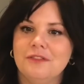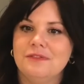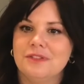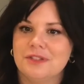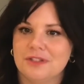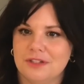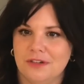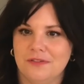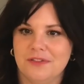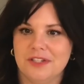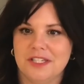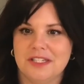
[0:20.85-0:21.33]

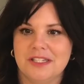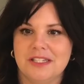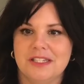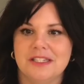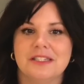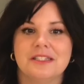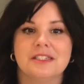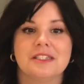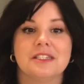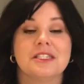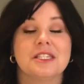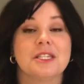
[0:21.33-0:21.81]

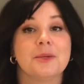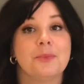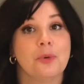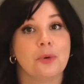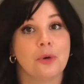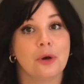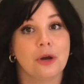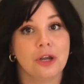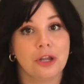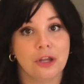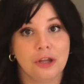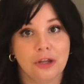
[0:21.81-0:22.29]
services to
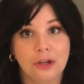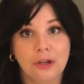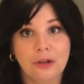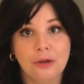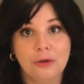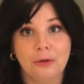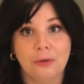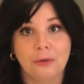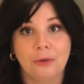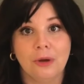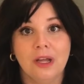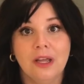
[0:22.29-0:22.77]
support
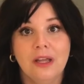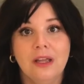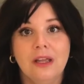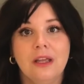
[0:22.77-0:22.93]
you